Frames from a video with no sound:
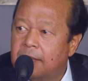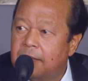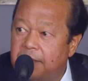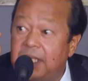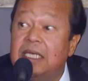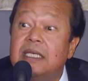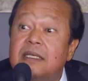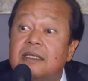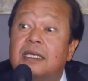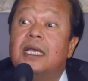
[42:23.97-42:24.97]

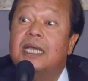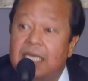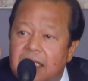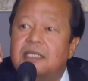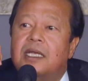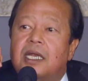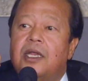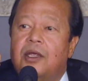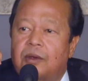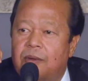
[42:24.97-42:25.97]
Peace is in
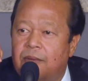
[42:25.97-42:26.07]
you.